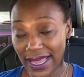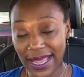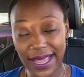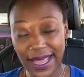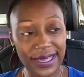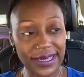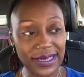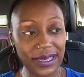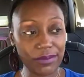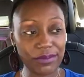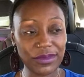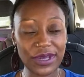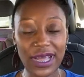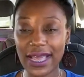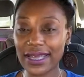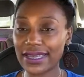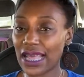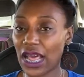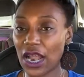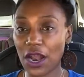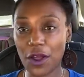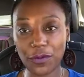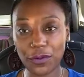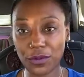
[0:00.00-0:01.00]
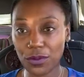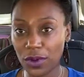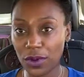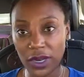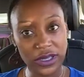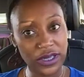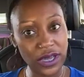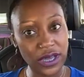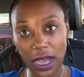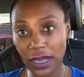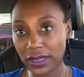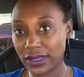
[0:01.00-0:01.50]
Sometimes I don't even want to
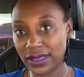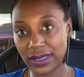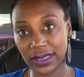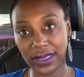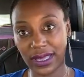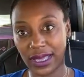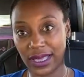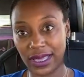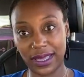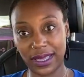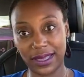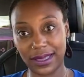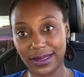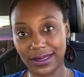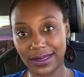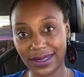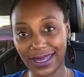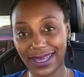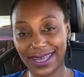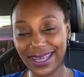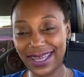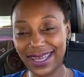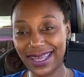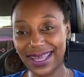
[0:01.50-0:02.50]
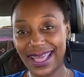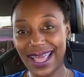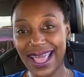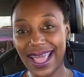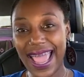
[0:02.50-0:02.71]
talk to the kids.